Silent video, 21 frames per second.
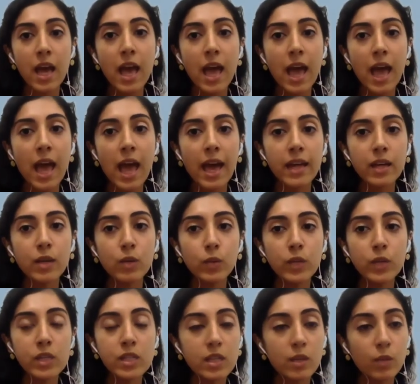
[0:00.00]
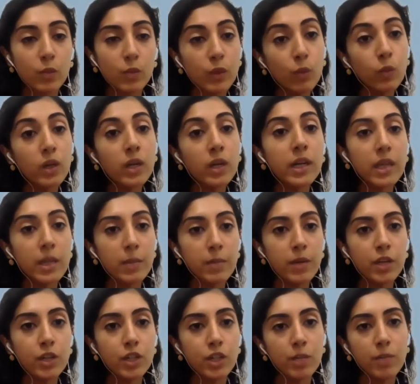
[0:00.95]
And we work in
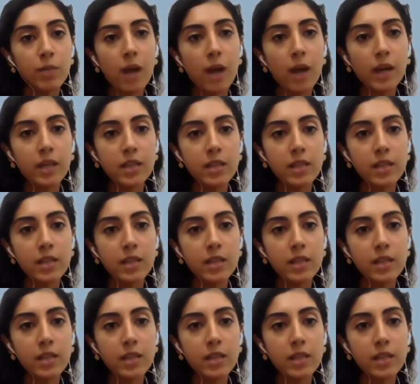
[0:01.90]
emerging market